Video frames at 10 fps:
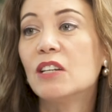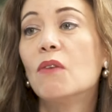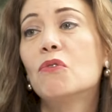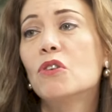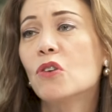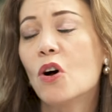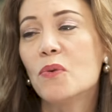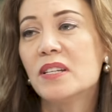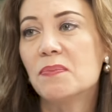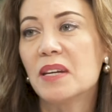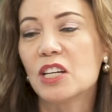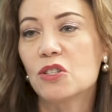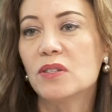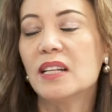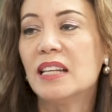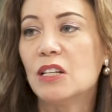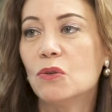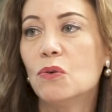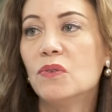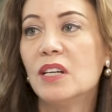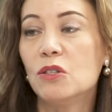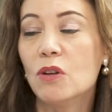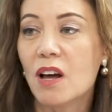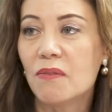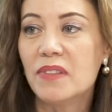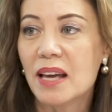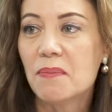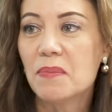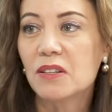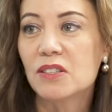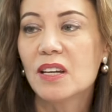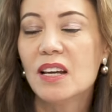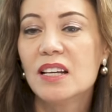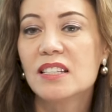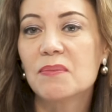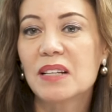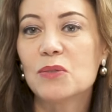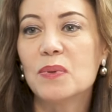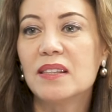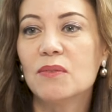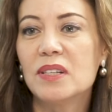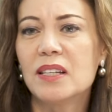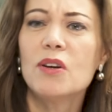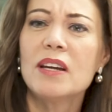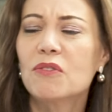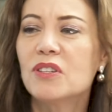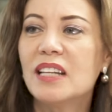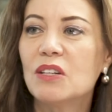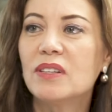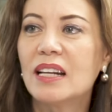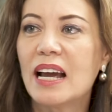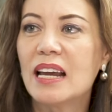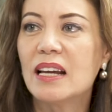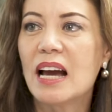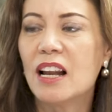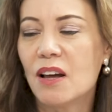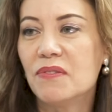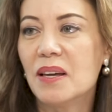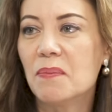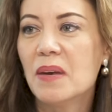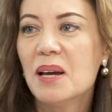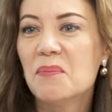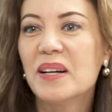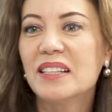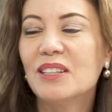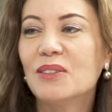Of course, always making sure that they know that you love them, because sometimes we say, oh yeah, of course they know that I love them. But,